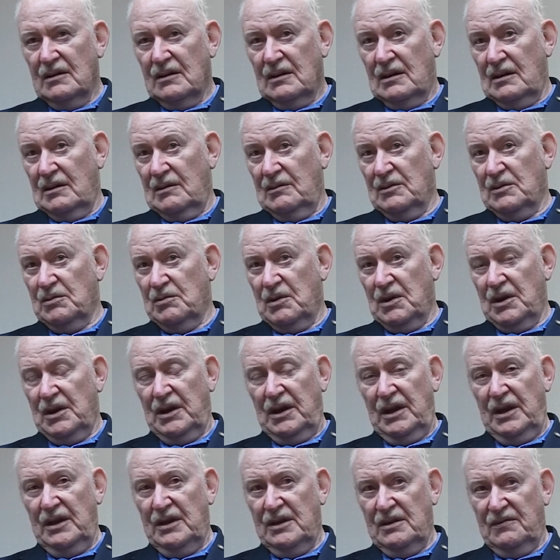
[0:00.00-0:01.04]
I was working
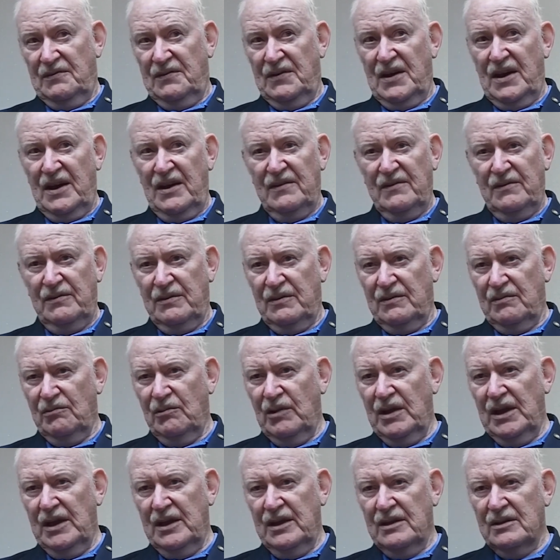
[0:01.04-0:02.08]
8 to 5 with
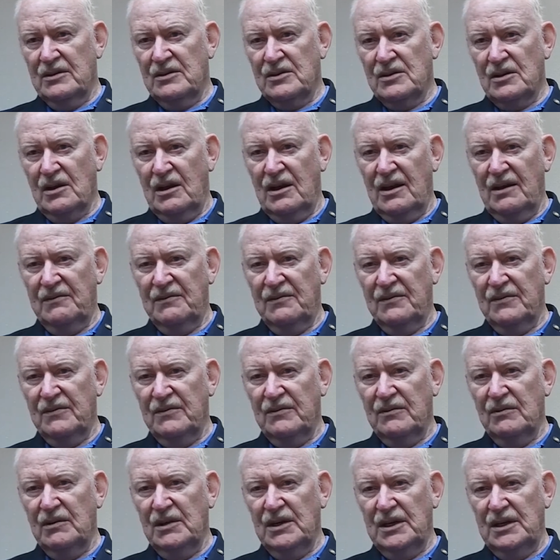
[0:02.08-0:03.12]
weekends off.
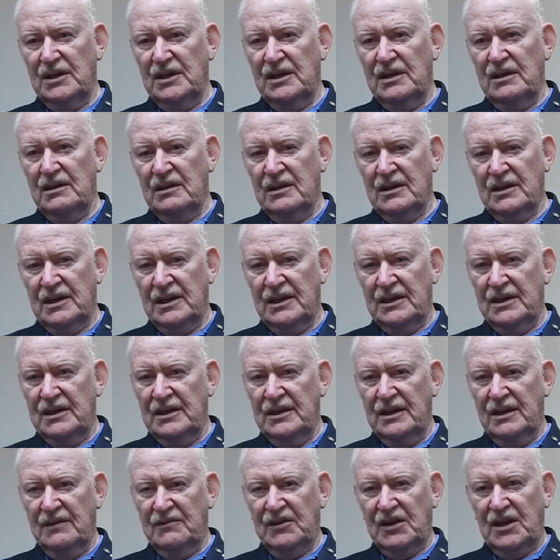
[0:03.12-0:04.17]
What a deal! And I
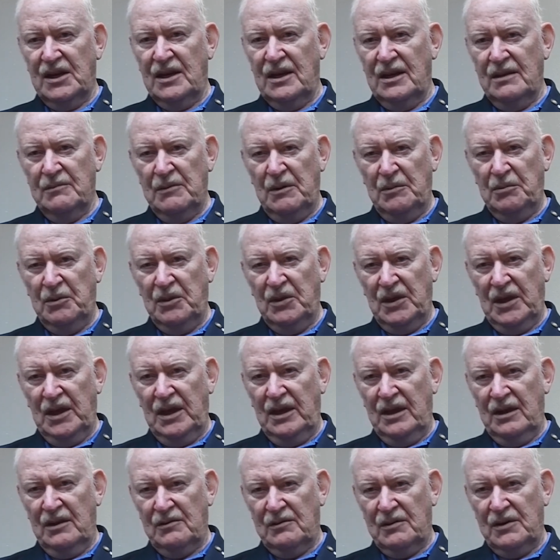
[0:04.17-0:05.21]
didn't have to climb up in the
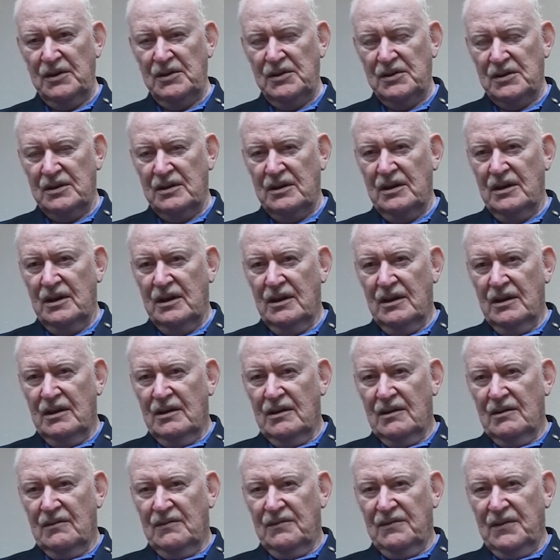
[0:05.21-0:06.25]
gantries and
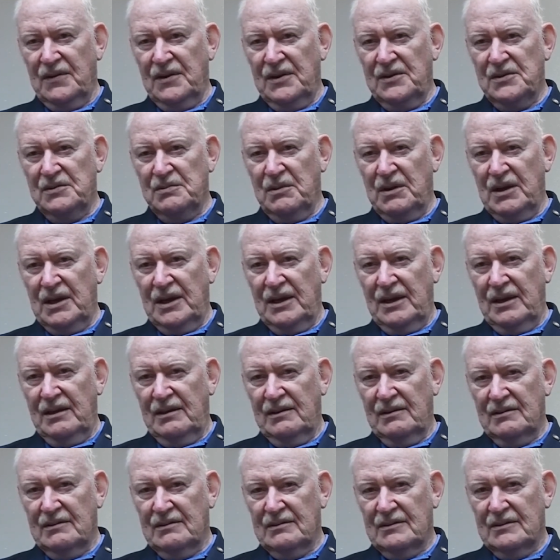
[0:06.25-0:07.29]
freeze my
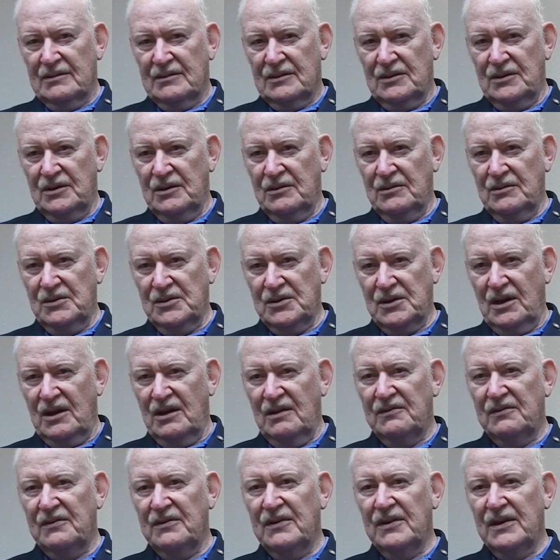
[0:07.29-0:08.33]
nose
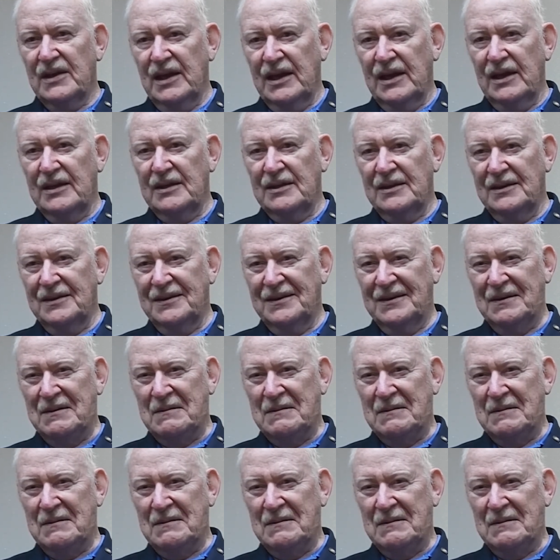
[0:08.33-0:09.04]
off, and